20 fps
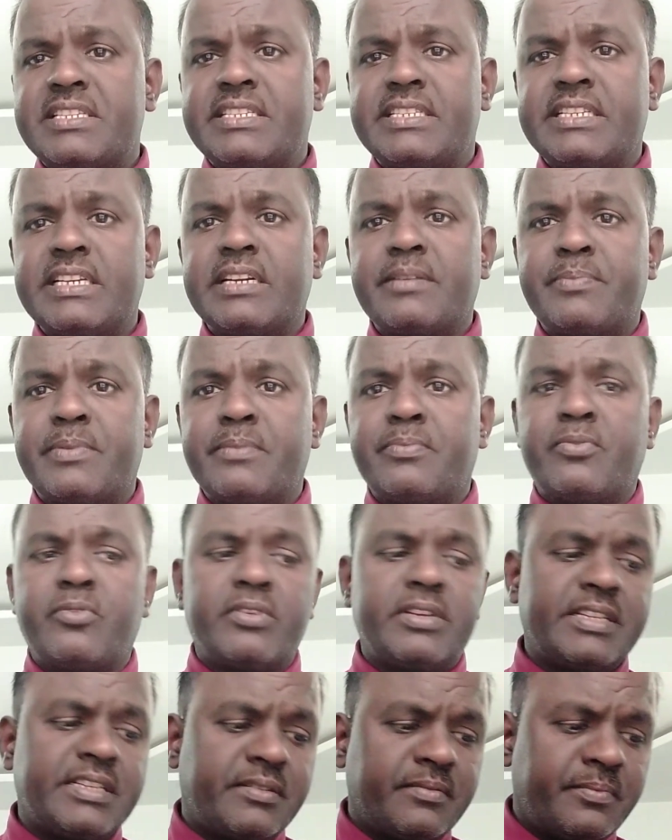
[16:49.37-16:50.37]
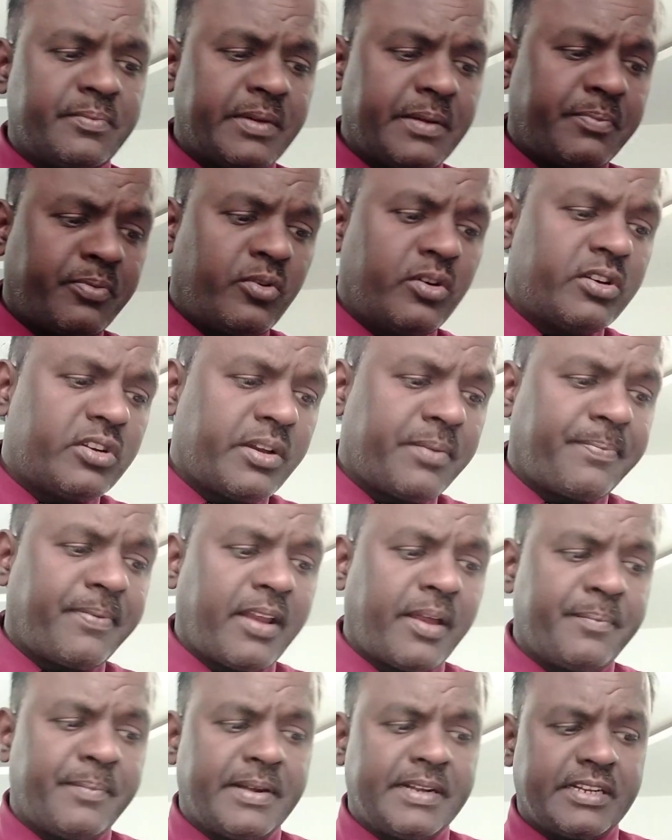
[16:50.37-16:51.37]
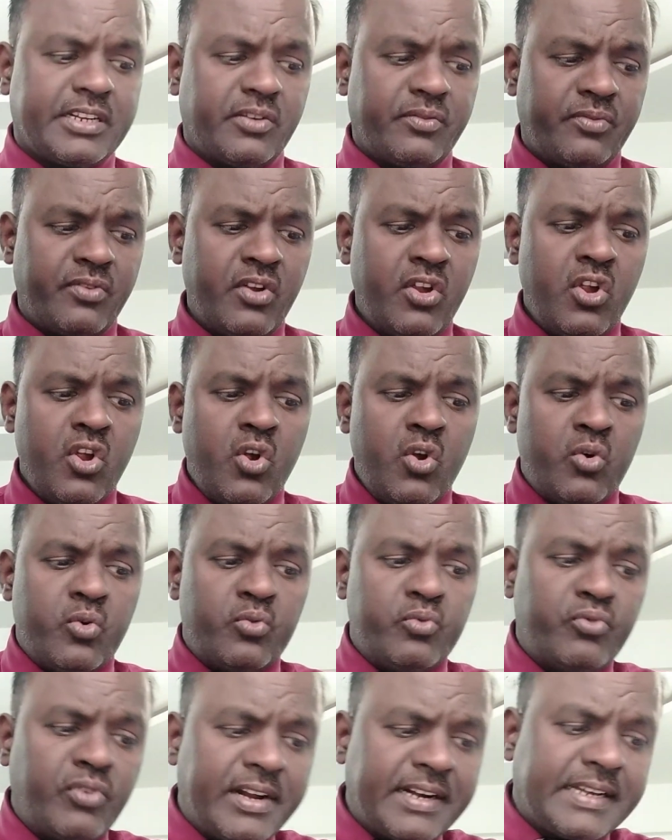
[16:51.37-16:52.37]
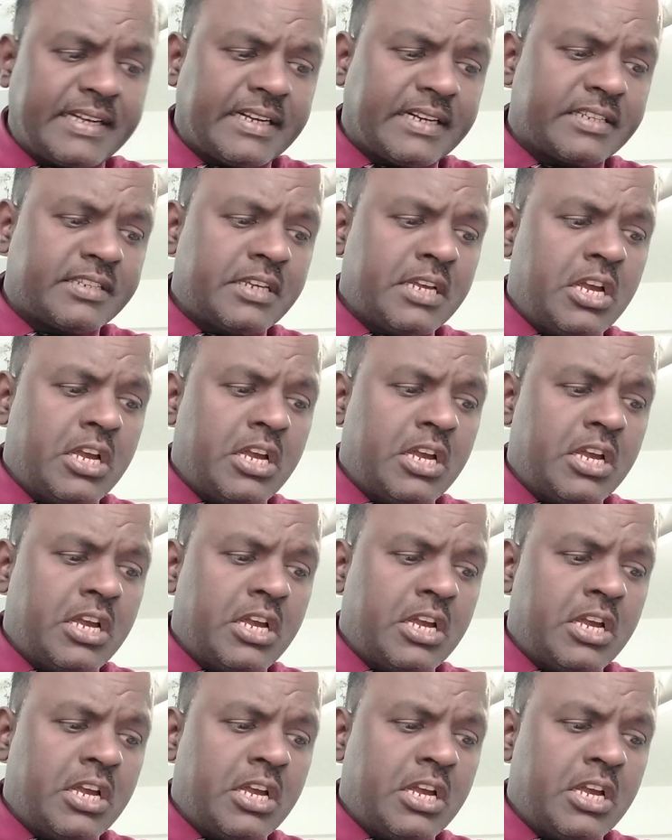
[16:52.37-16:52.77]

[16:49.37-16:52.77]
check before deployment of worker.